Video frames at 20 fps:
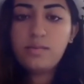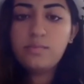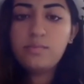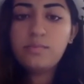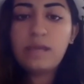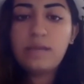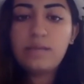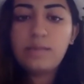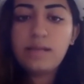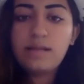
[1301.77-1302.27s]

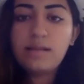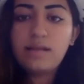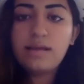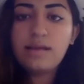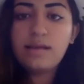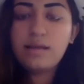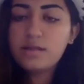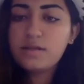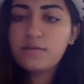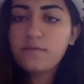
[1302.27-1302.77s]
baby
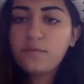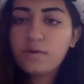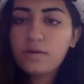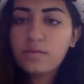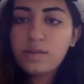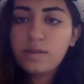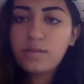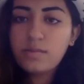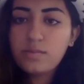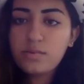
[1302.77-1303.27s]
needs for
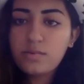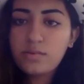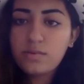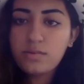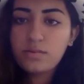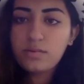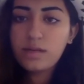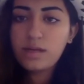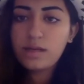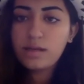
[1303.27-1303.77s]

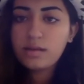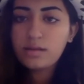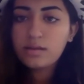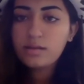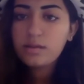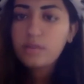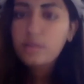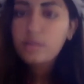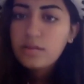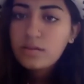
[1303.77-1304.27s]
people in
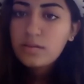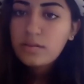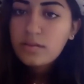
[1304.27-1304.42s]
the.